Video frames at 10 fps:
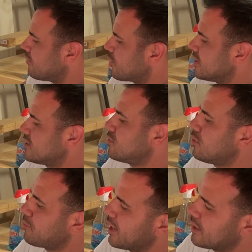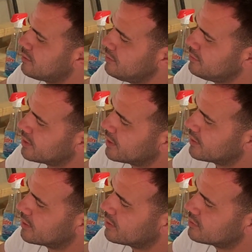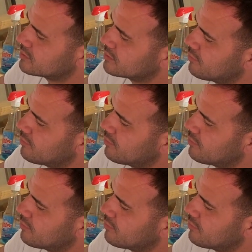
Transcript: for this solar panel, it is